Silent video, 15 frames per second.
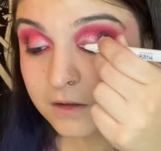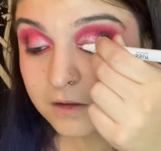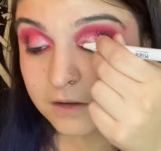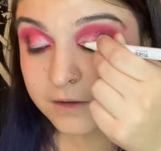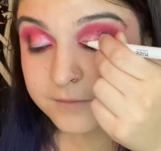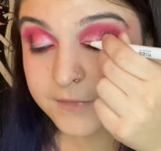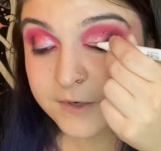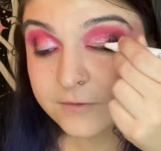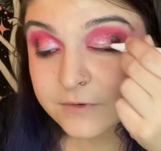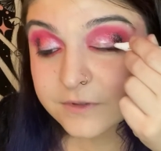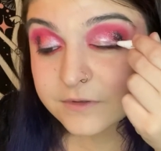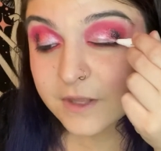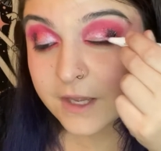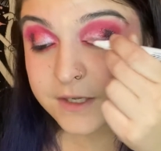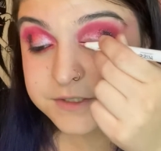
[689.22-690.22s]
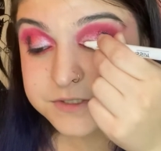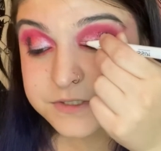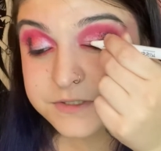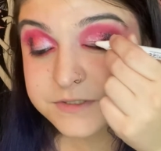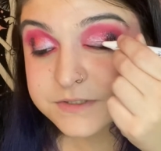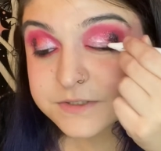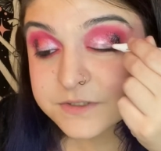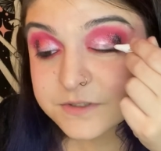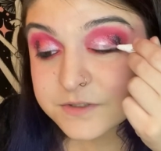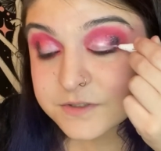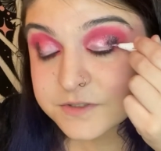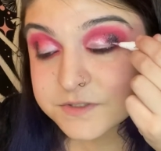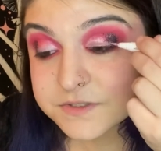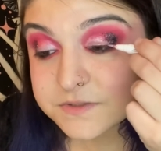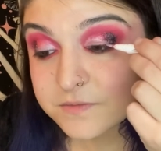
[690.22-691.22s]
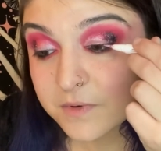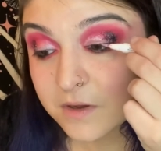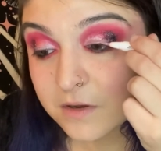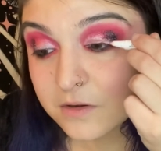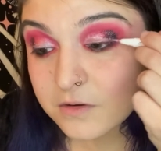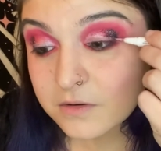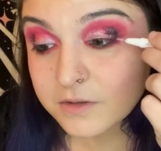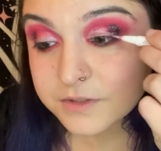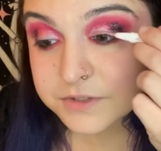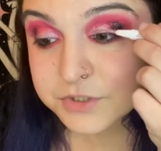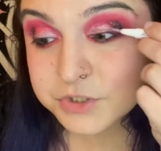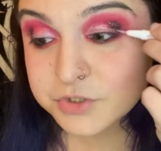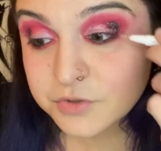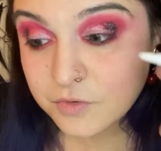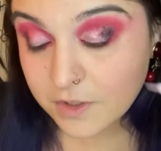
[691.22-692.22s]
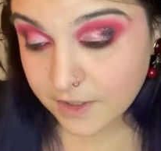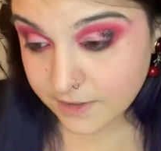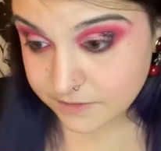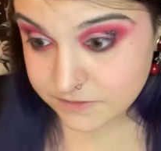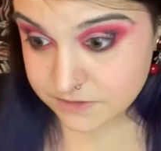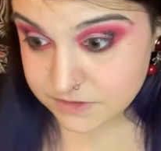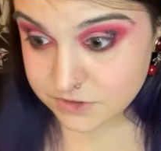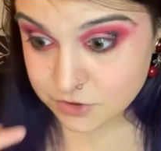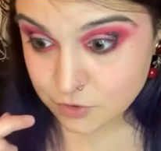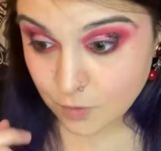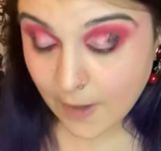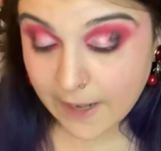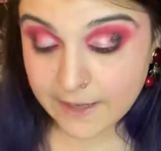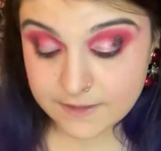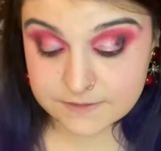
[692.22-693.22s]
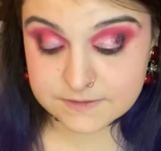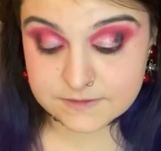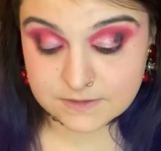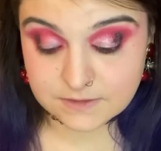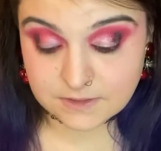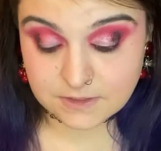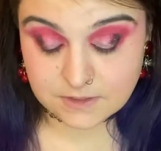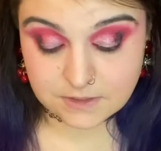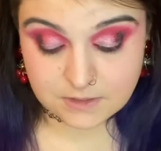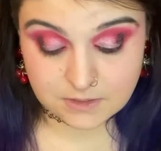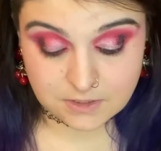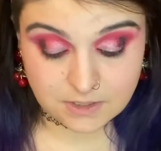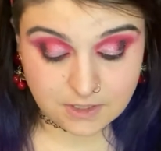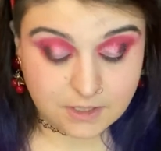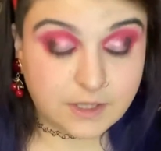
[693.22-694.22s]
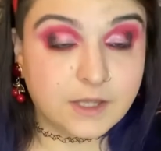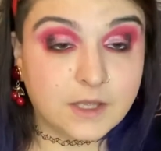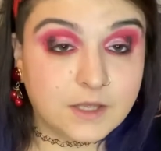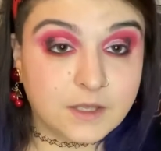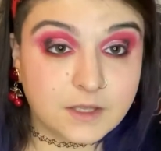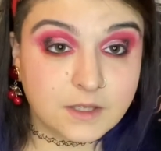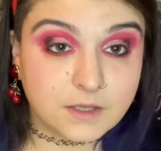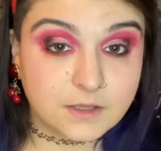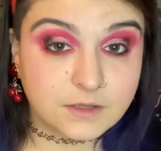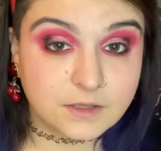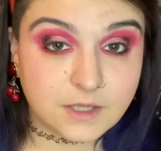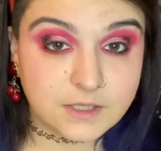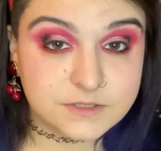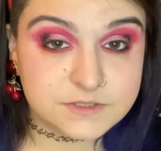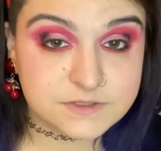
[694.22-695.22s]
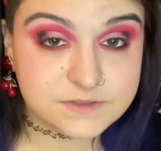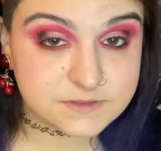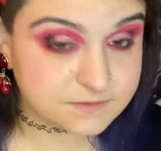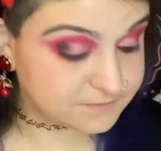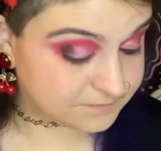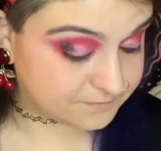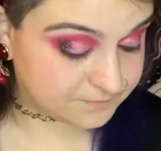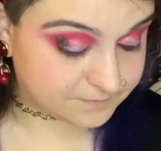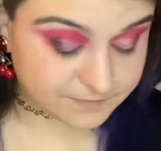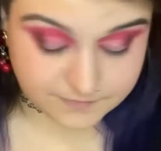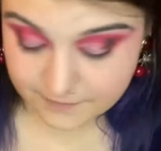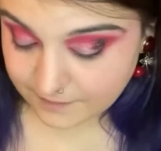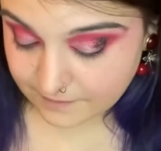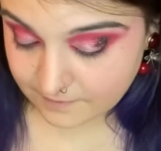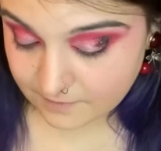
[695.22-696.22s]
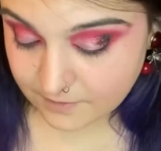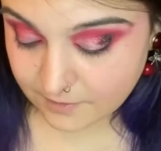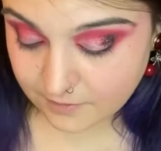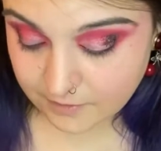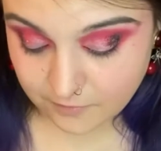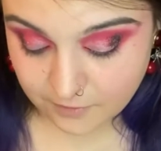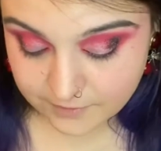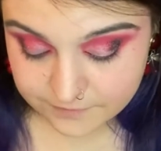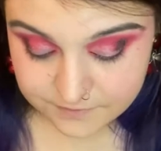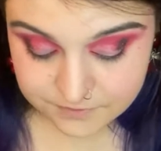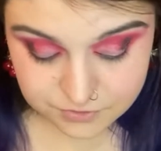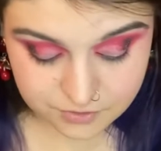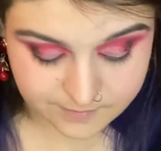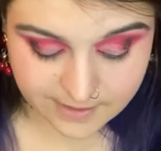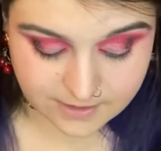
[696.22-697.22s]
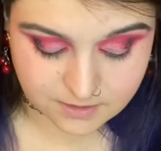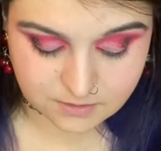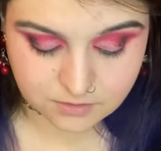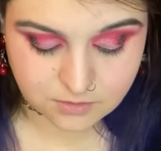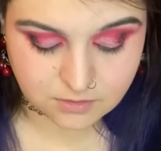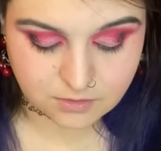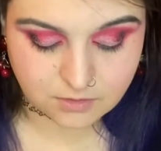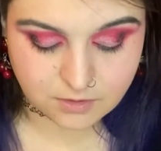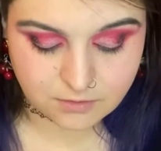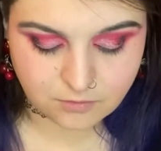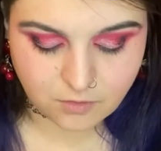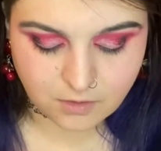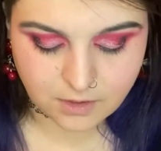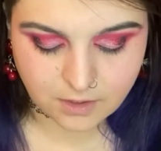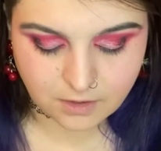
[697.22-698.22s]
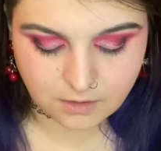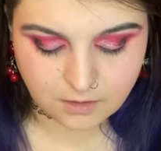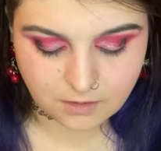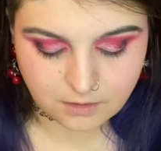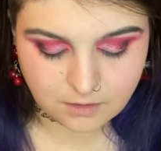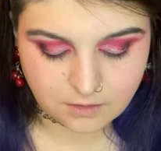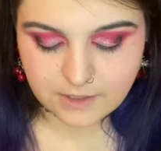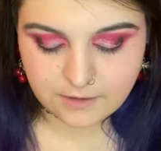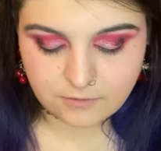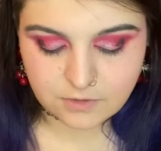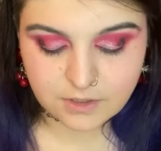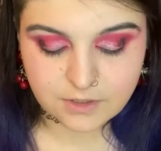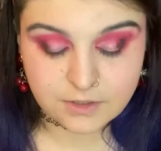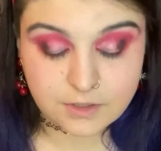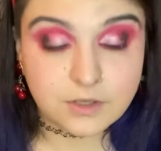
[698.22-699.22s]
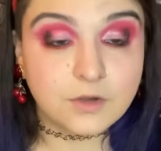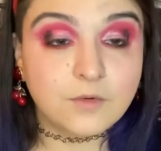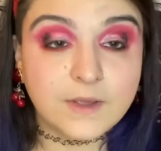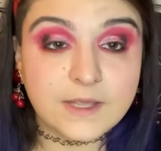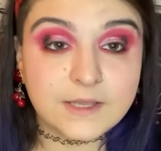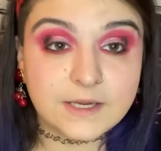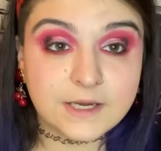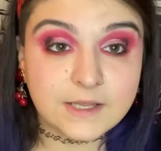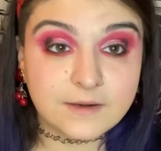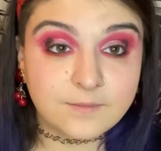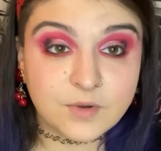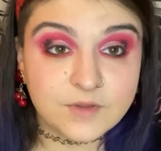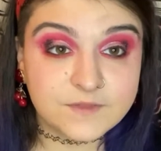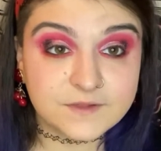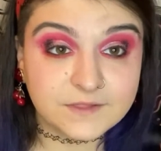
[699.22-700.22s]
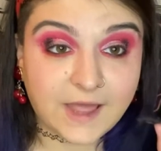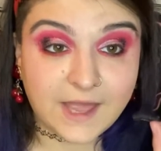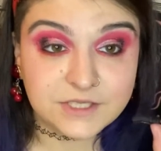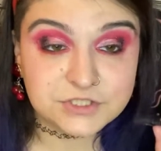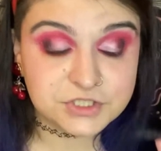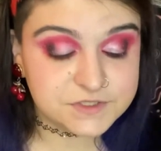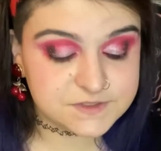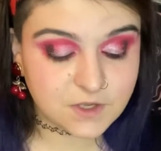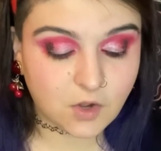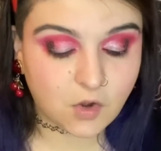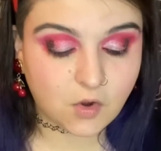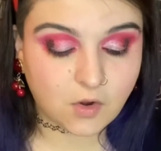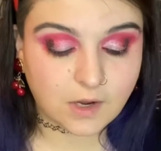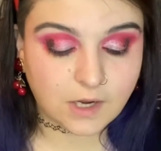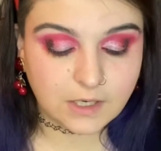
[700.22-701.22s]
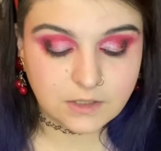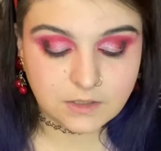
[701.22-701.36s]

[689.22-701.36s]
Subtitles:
Like, my real lashes, they're small, short, and straight. And I just, you know, I want the dramatic look. I want it. Now we're gonna go in and put the lashes on.